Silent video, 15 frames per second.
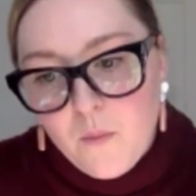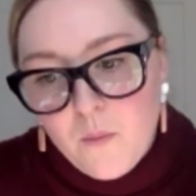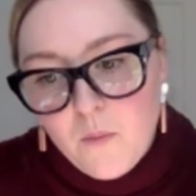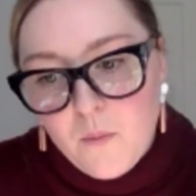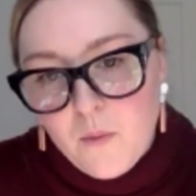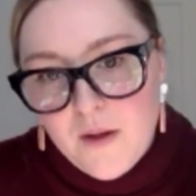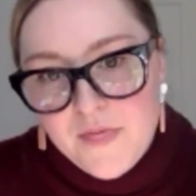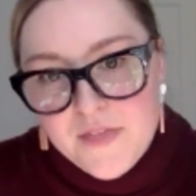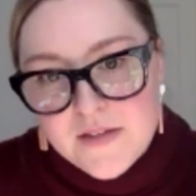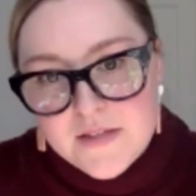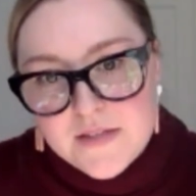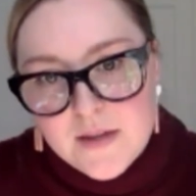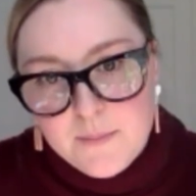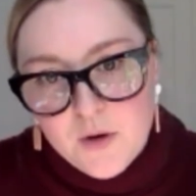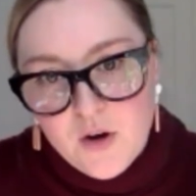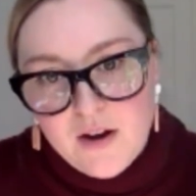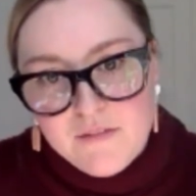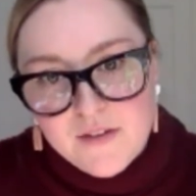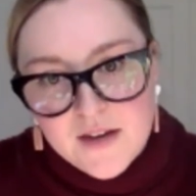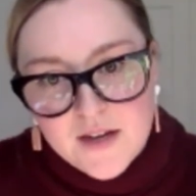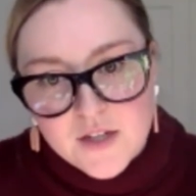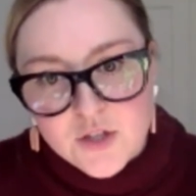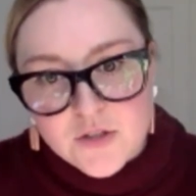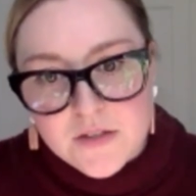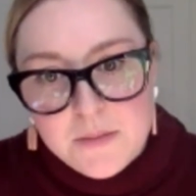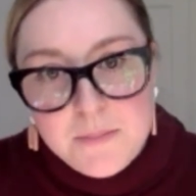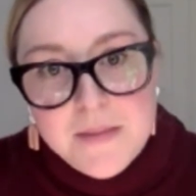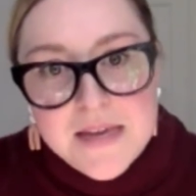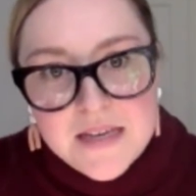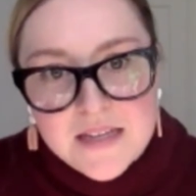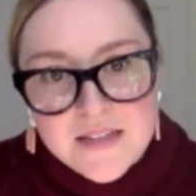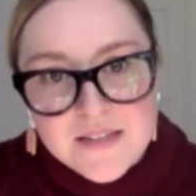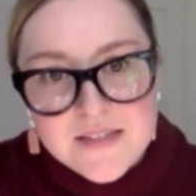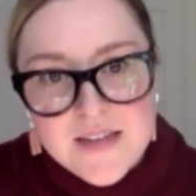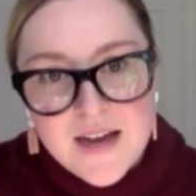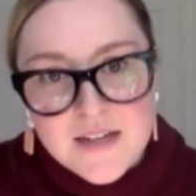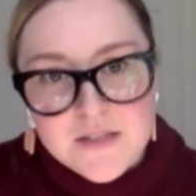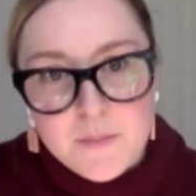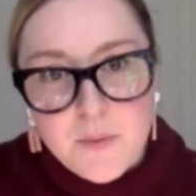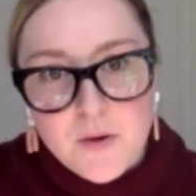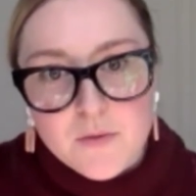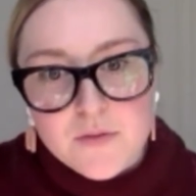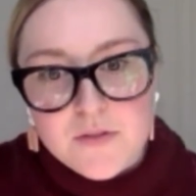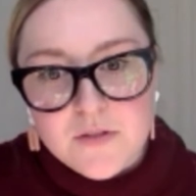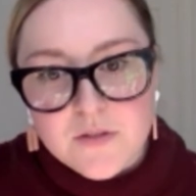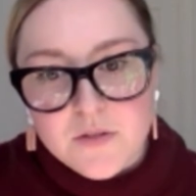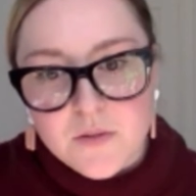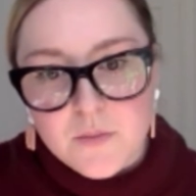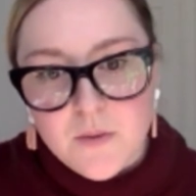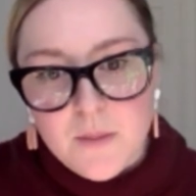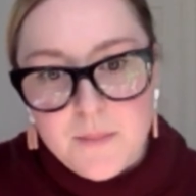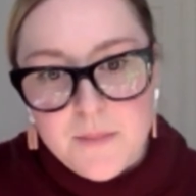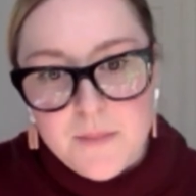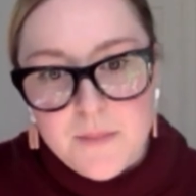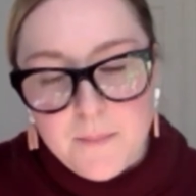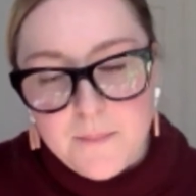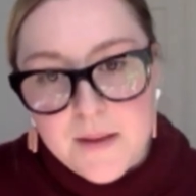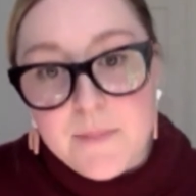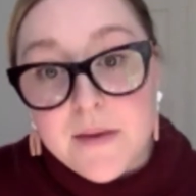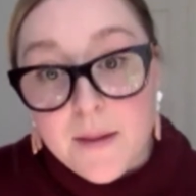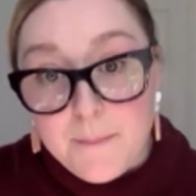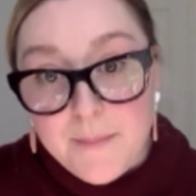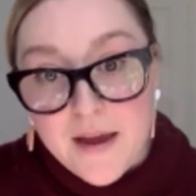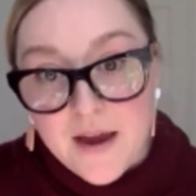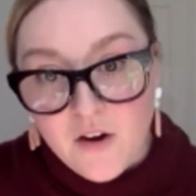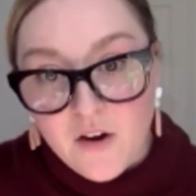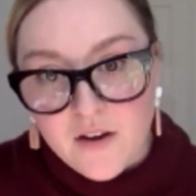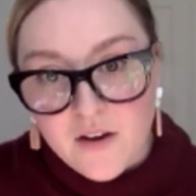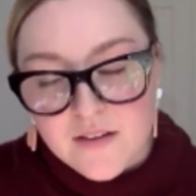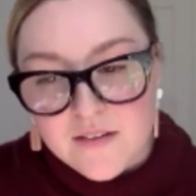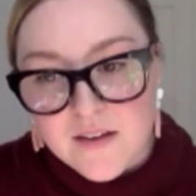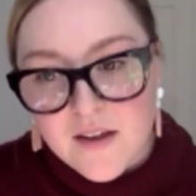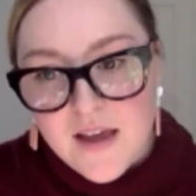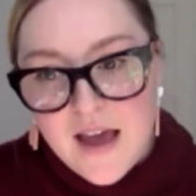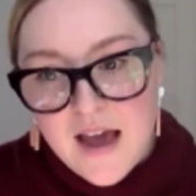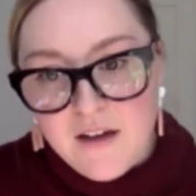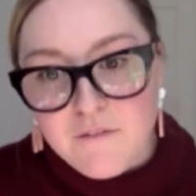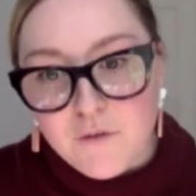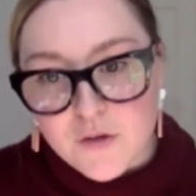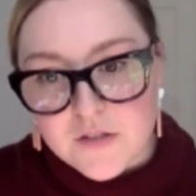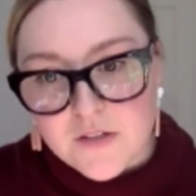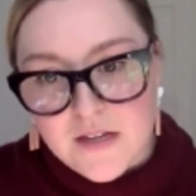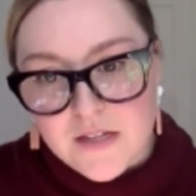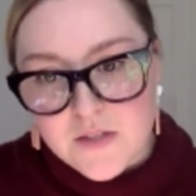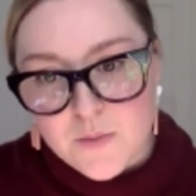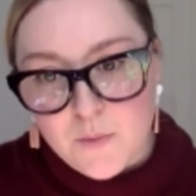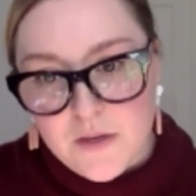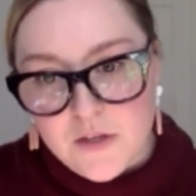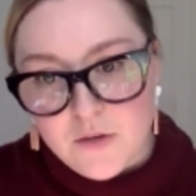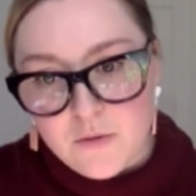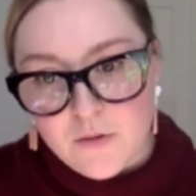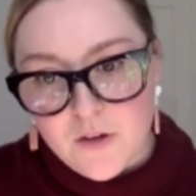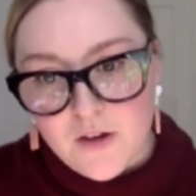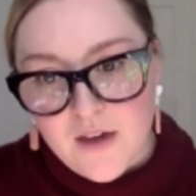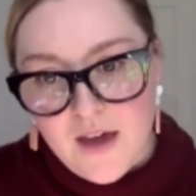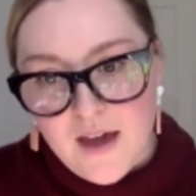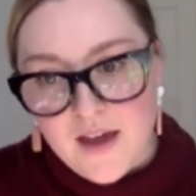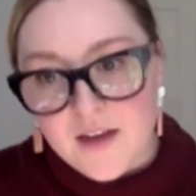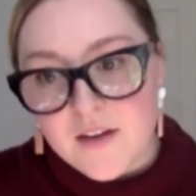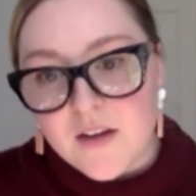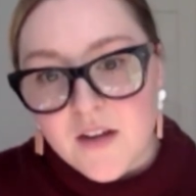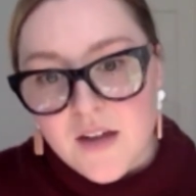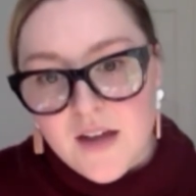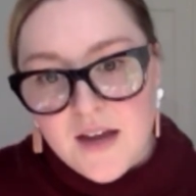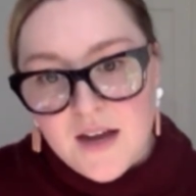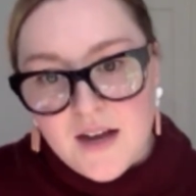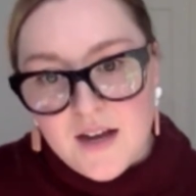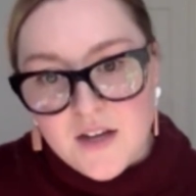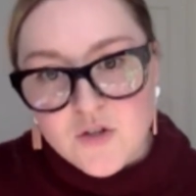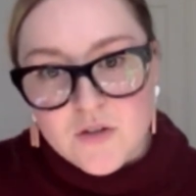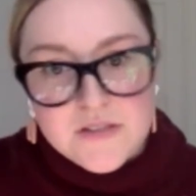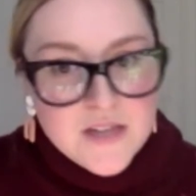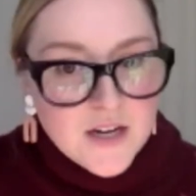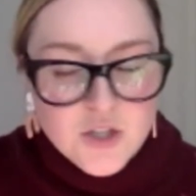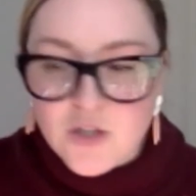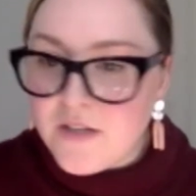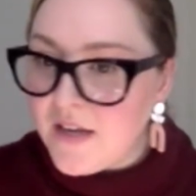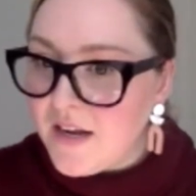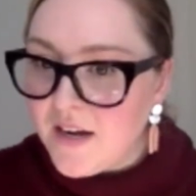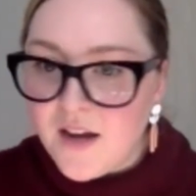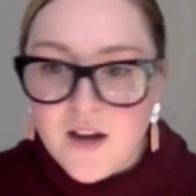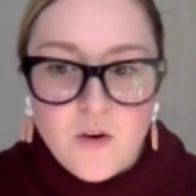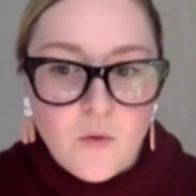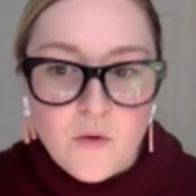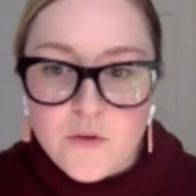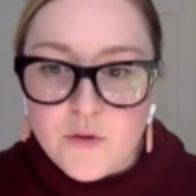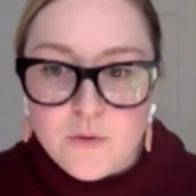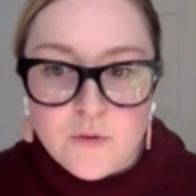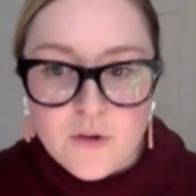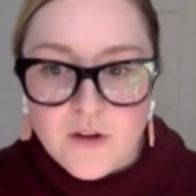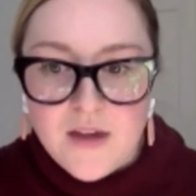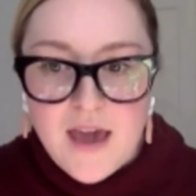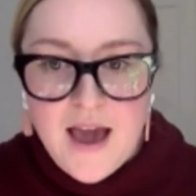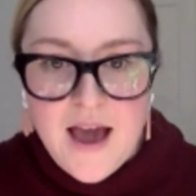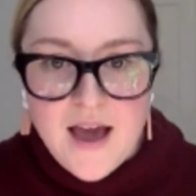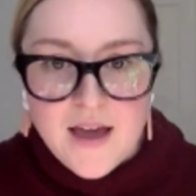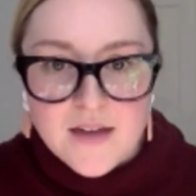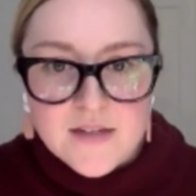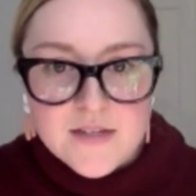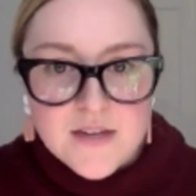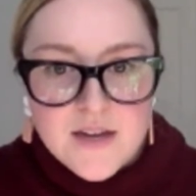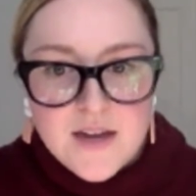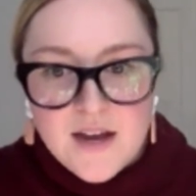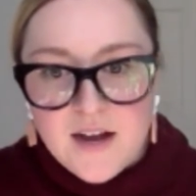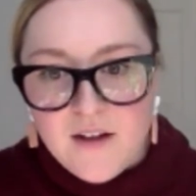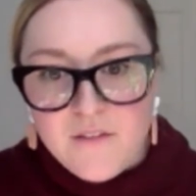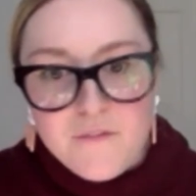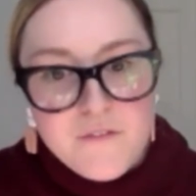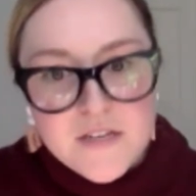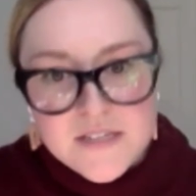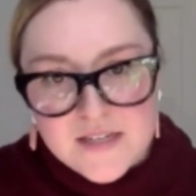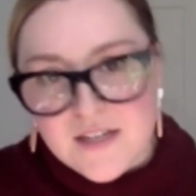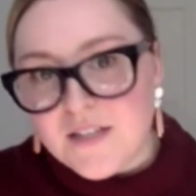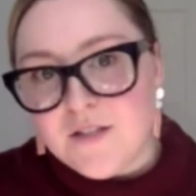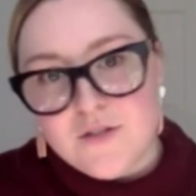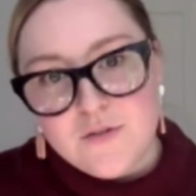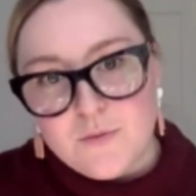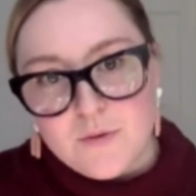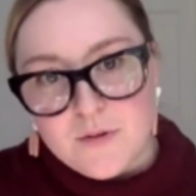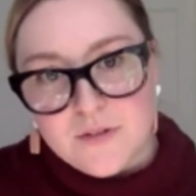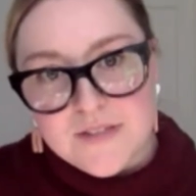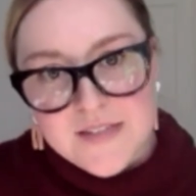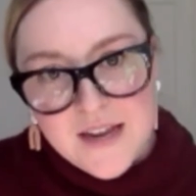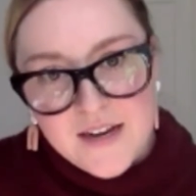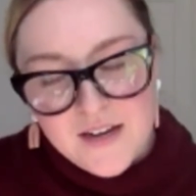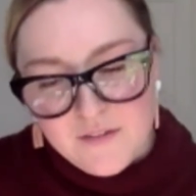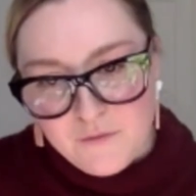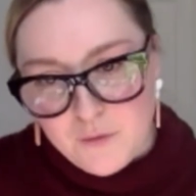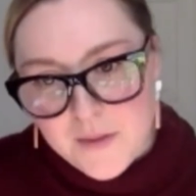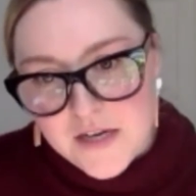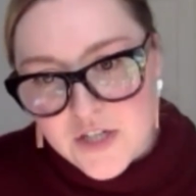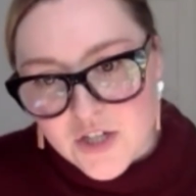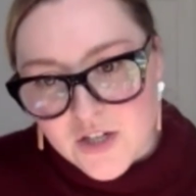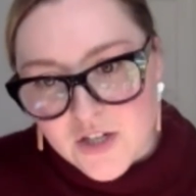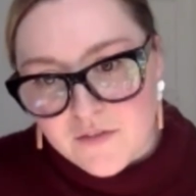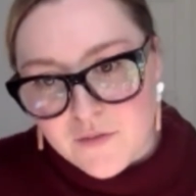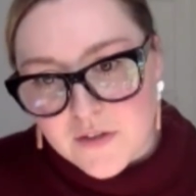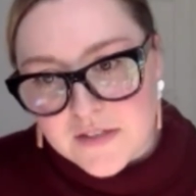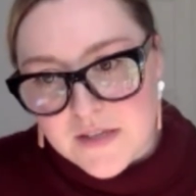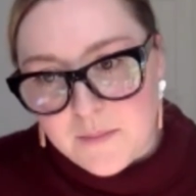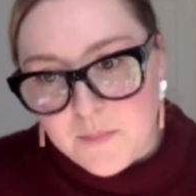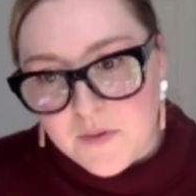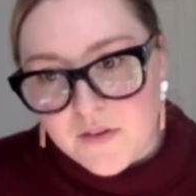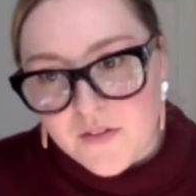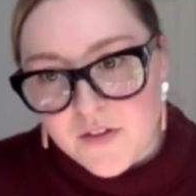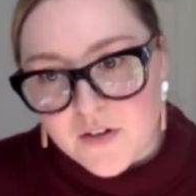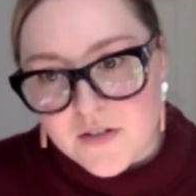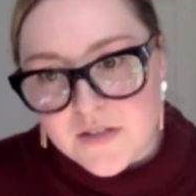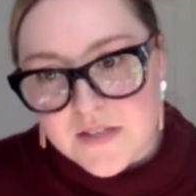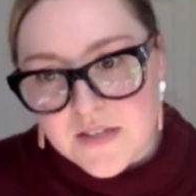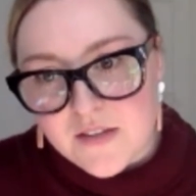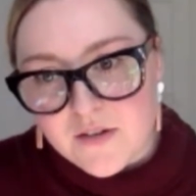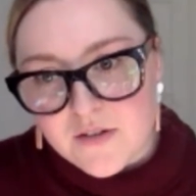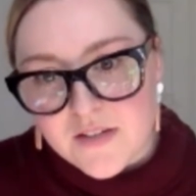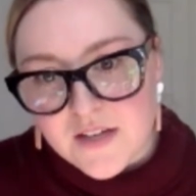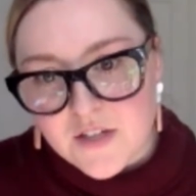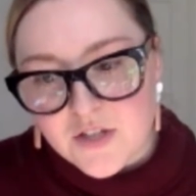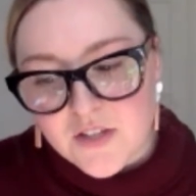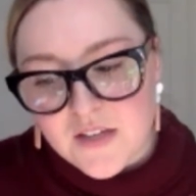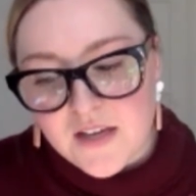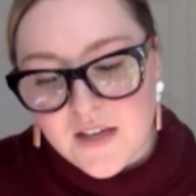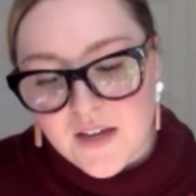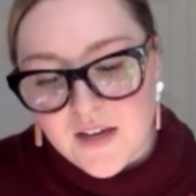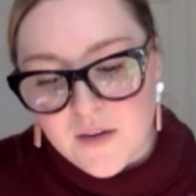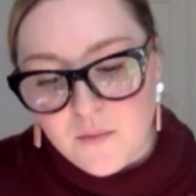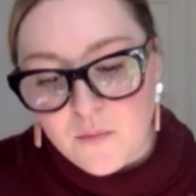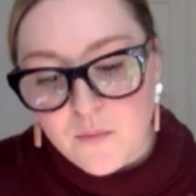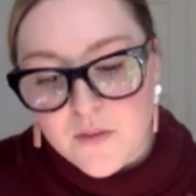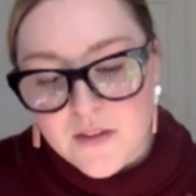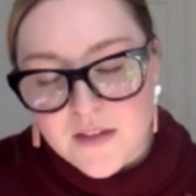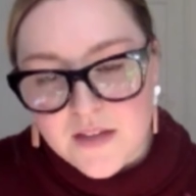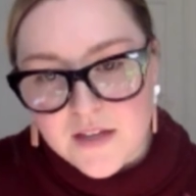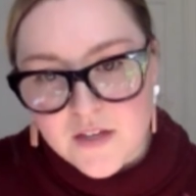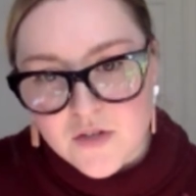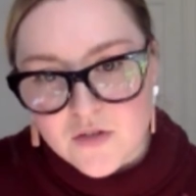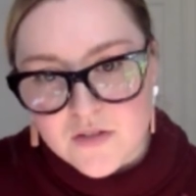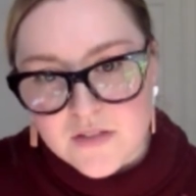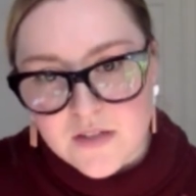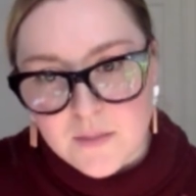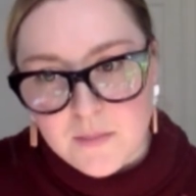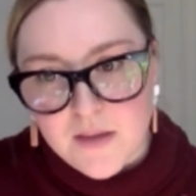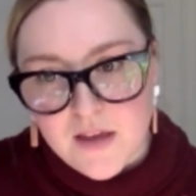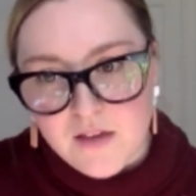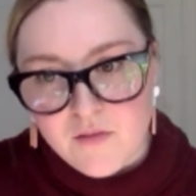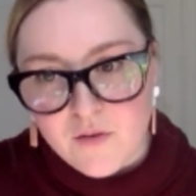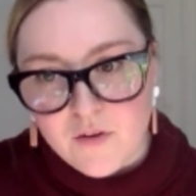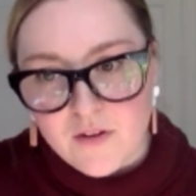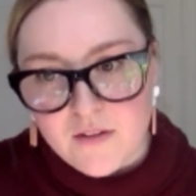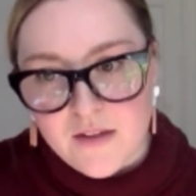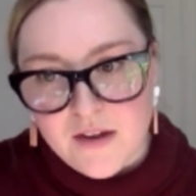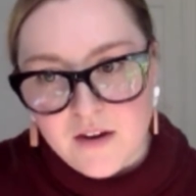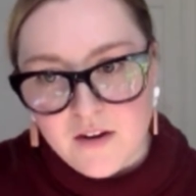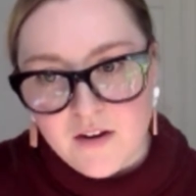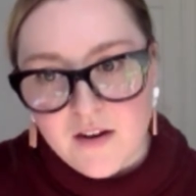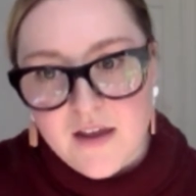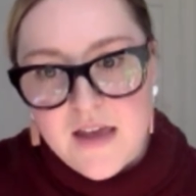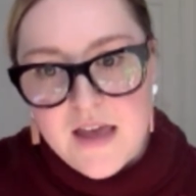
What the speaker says: what this demographic actually means, as opposed to what might be apparent at first glance when you look at transaction data or you look at visits or site information, for example. There's actually a really interesting behavioral layer